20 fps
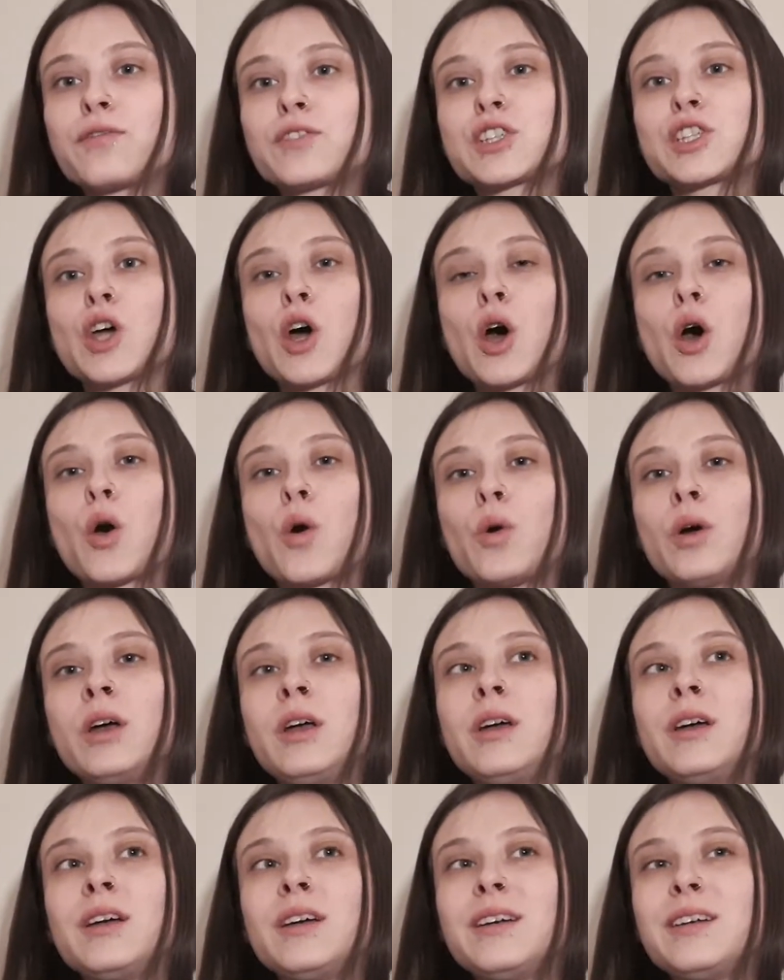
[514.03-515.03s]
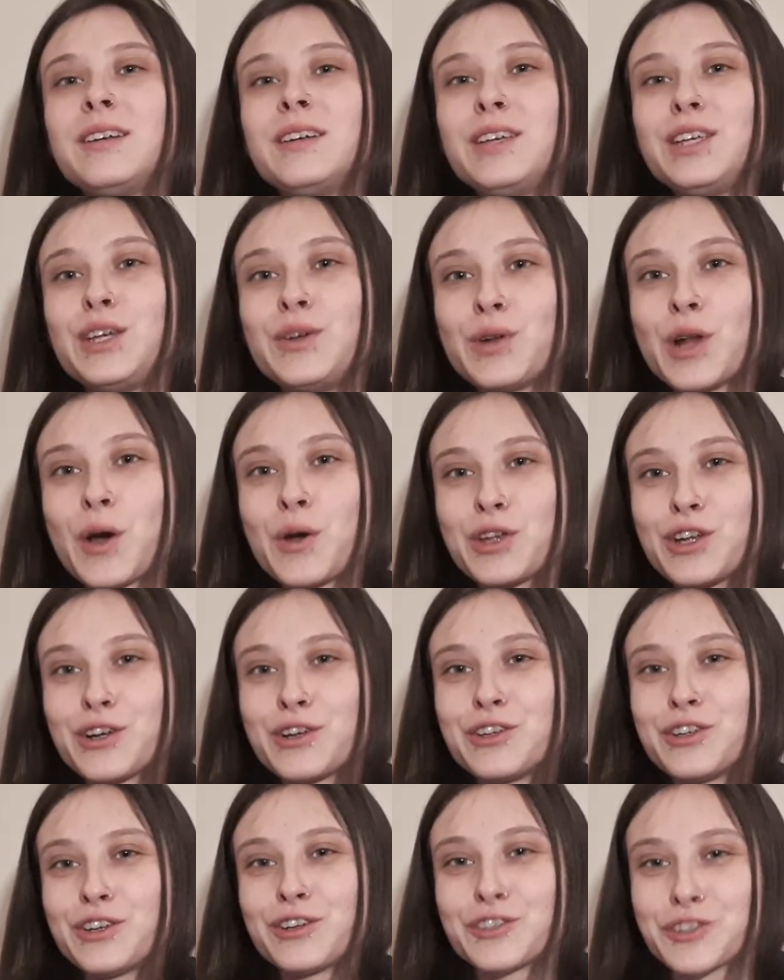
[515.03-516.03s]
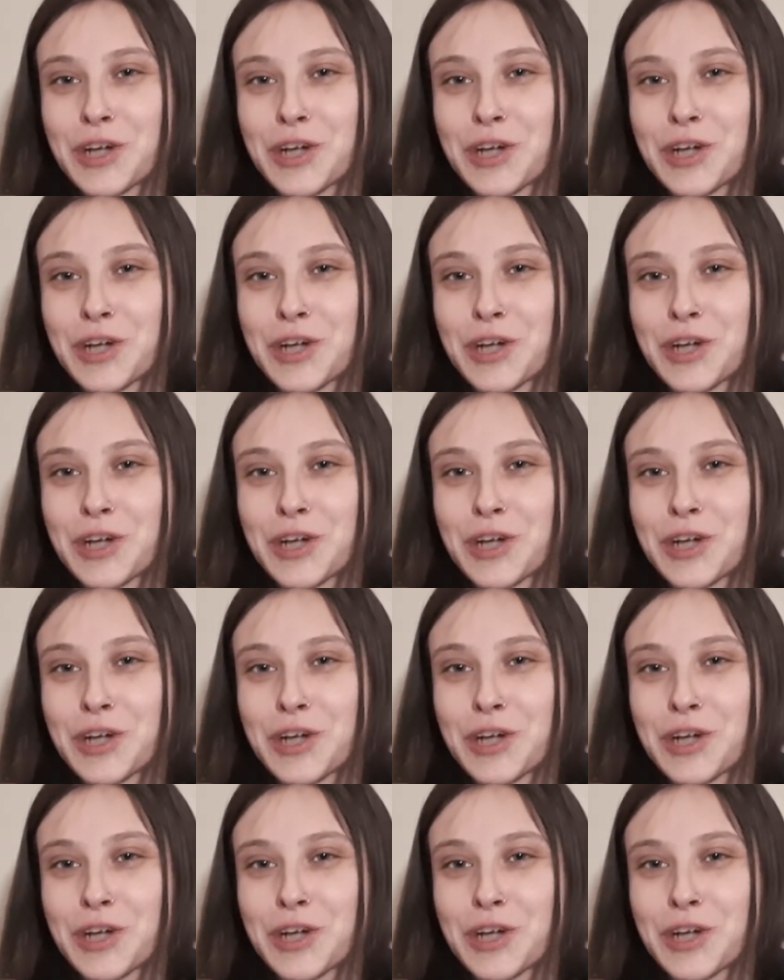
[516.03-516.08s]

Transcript: So, you know, you're